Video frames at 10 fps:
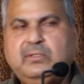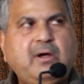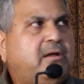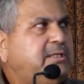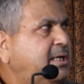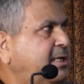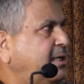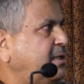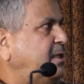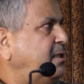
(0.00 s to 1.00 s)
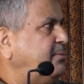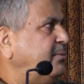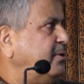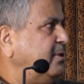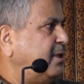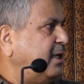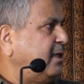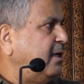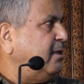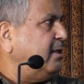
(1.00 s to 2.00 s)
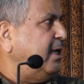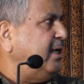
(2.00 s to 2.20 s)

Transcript: All the red colored